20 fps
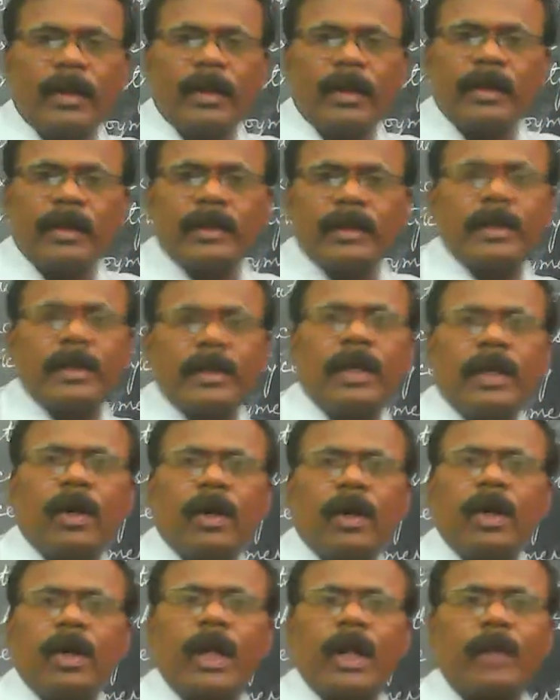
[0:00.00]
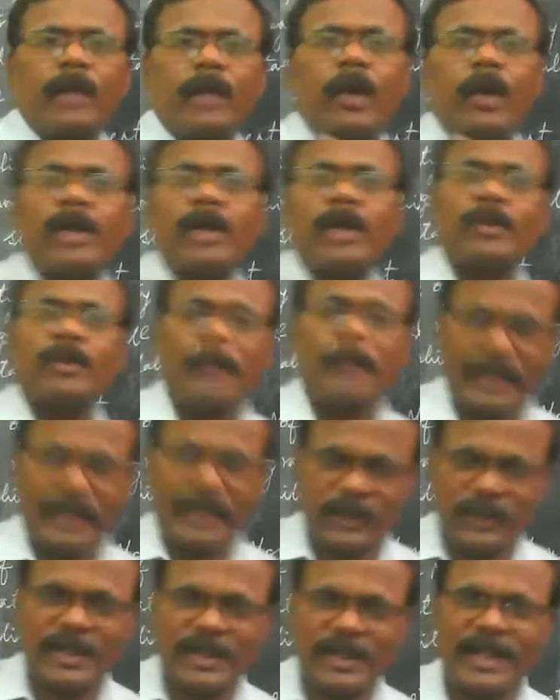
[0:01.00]
there are
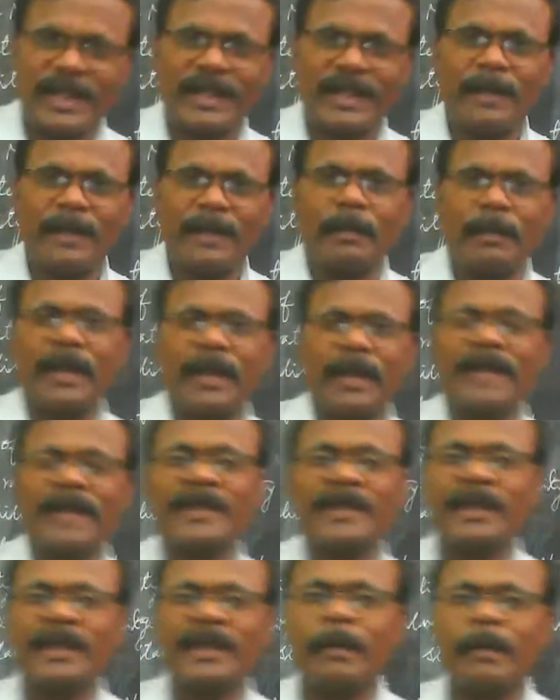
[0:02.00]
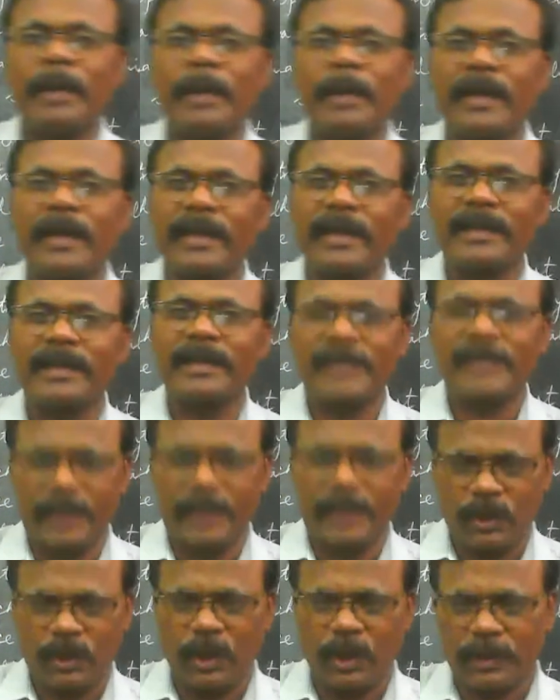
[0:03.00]
advancements taken place in the banking
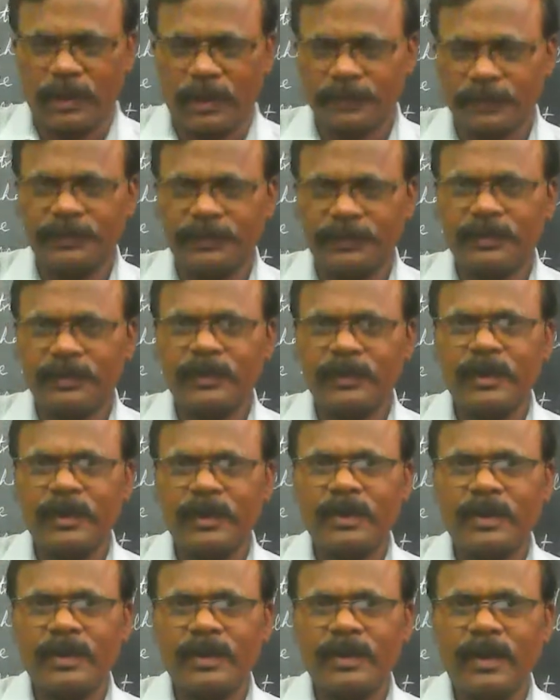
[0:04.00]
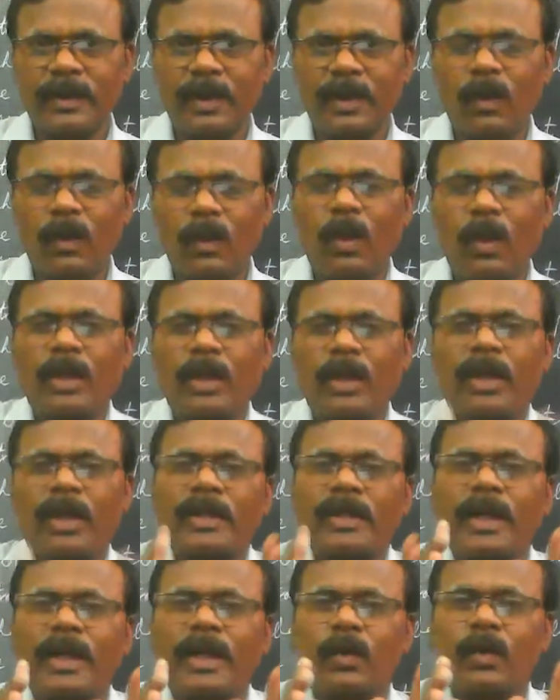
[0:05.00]
sector. What are
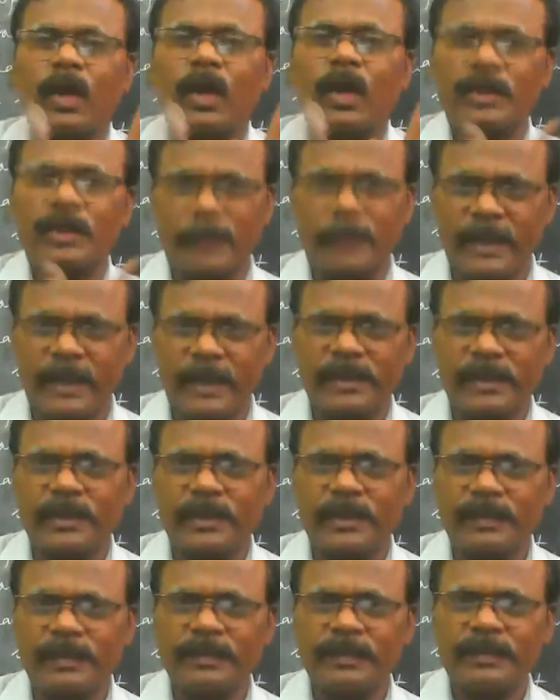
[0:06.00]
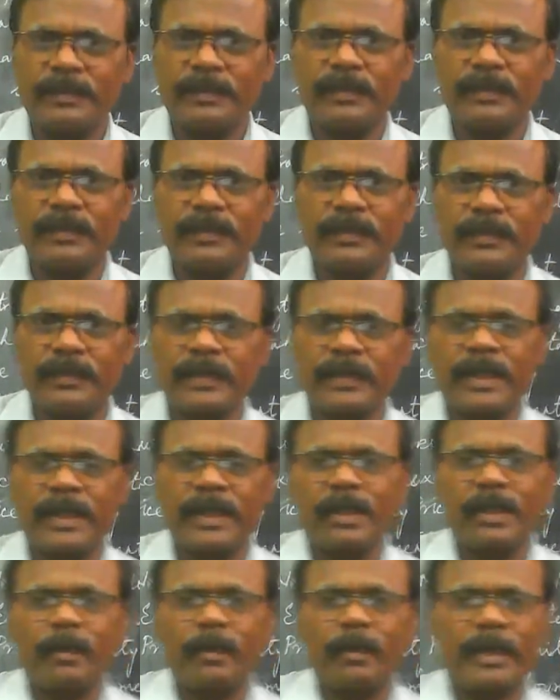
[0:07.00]
the advancements that
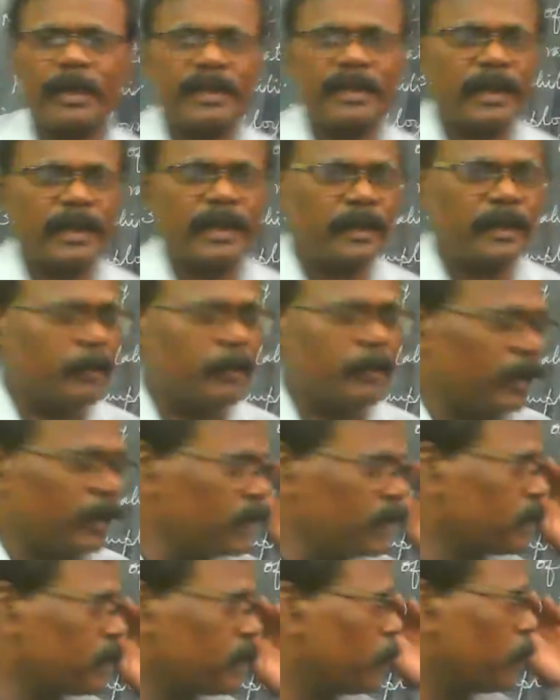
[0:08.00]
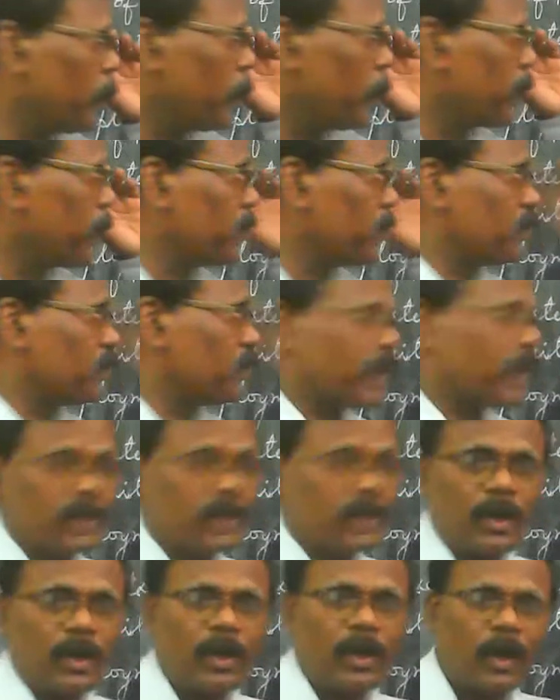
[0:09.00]
have been taken place in the banking sector?
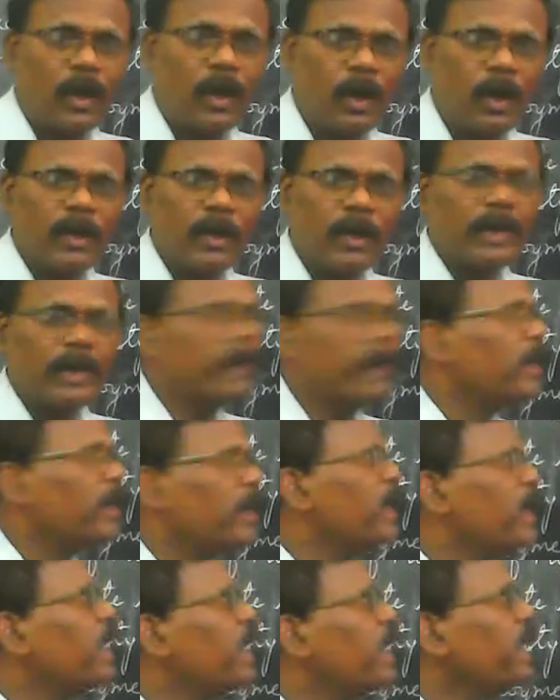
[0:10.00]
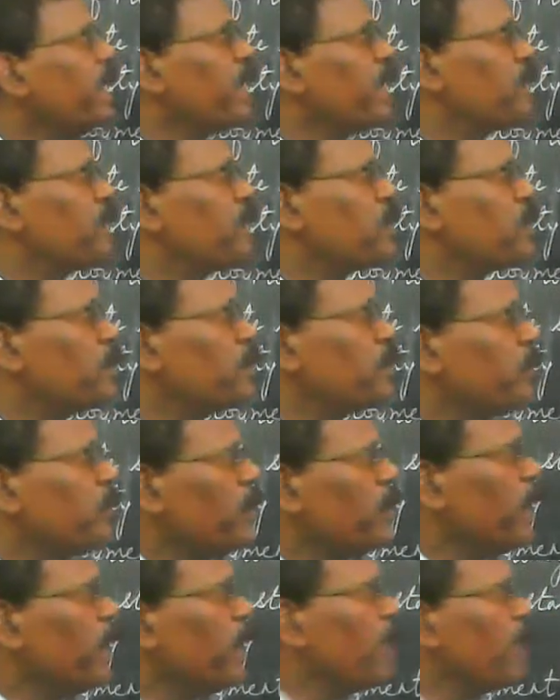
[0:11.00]
Or NEFT,
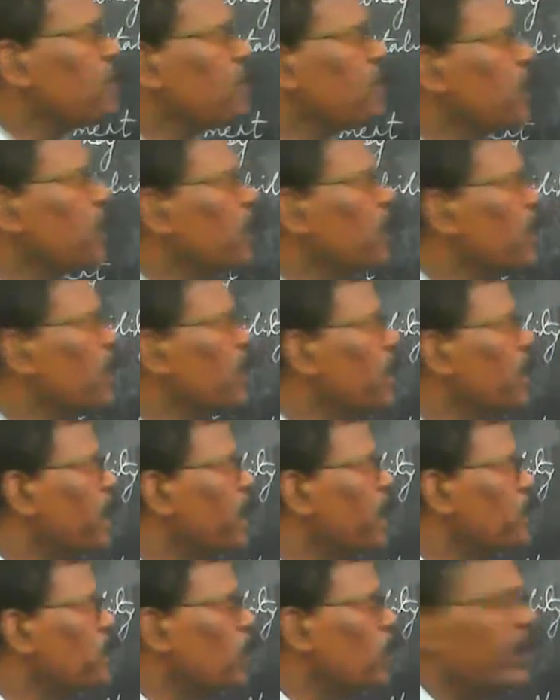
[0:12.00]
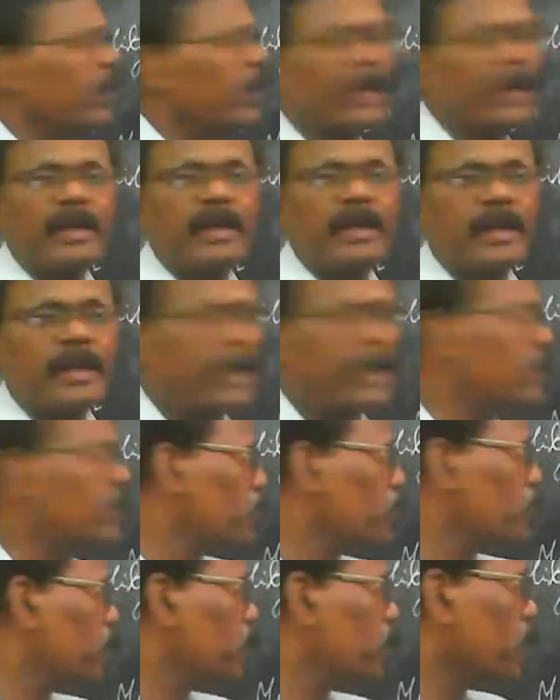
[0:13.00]
National Electronic
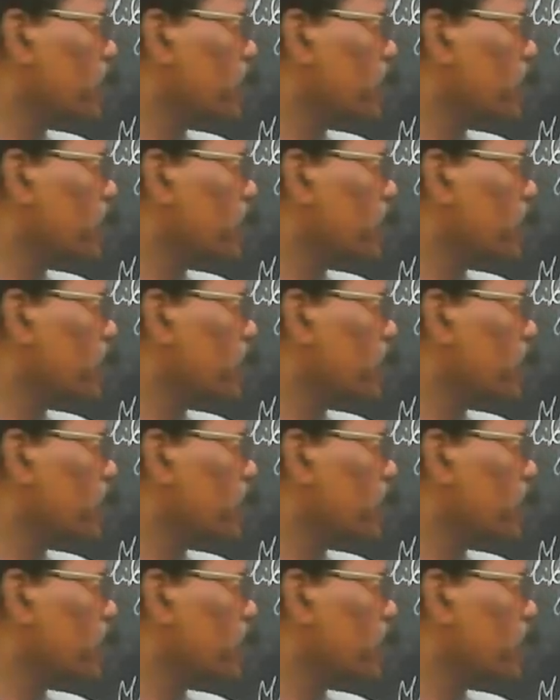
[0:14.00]
Transfer.